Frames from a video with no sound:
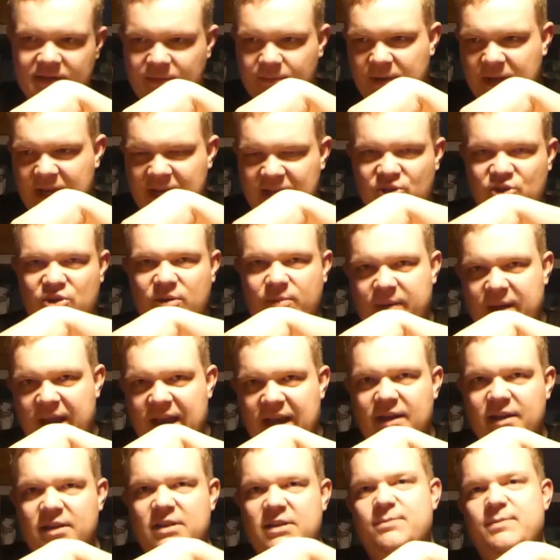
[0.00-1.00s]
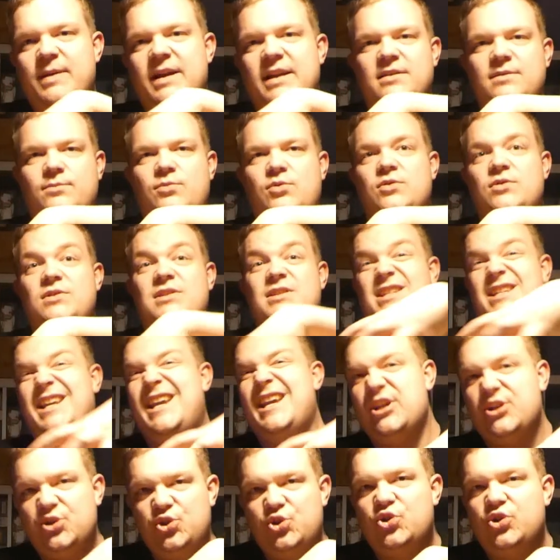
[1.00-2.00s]
The Asia pack expands upon the
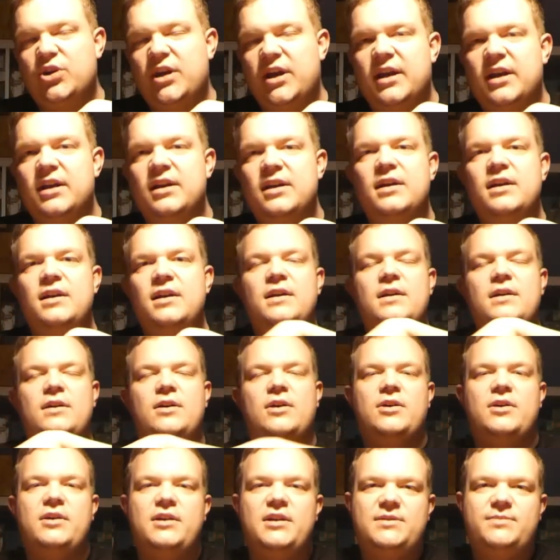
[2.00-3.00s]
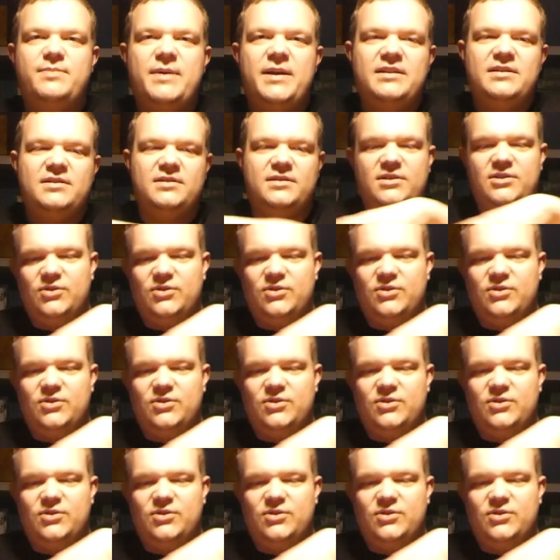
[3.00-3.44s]
Asia expansion.